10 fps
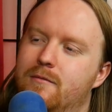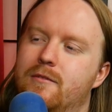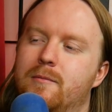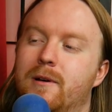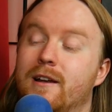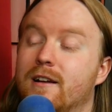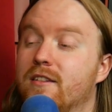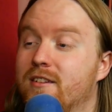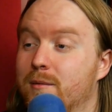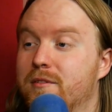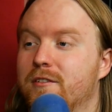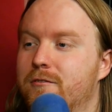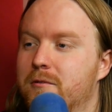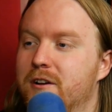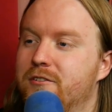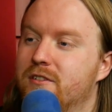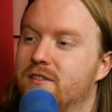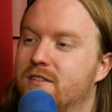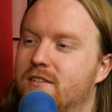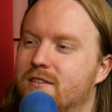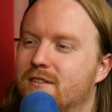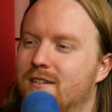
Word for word: depending on some situations,